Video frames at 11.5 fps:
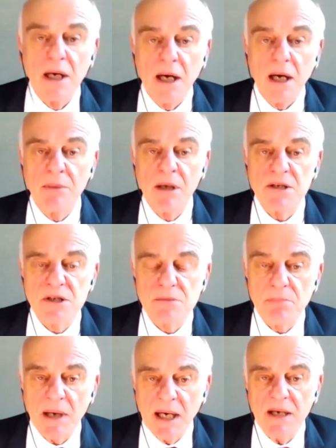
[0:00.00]
how
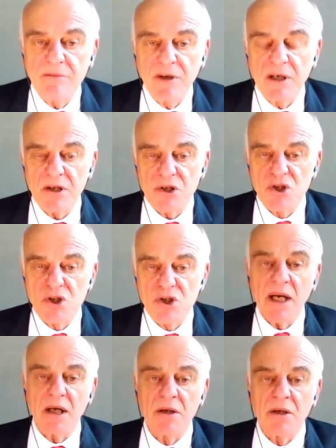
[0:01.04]
much behavior
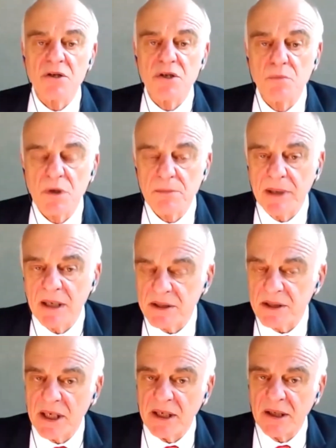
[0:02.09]
change would be
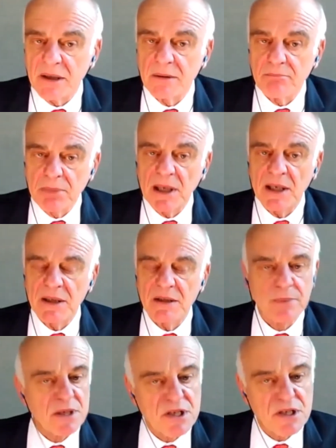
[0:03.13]
undertaken by the
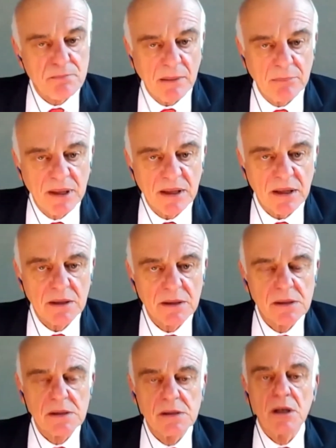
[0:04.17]
British public
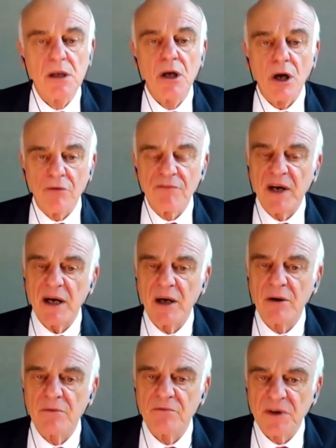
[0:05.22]
of their
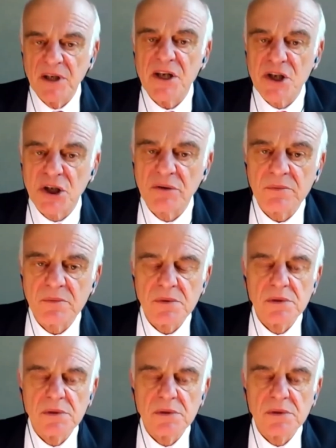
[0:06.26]
own volition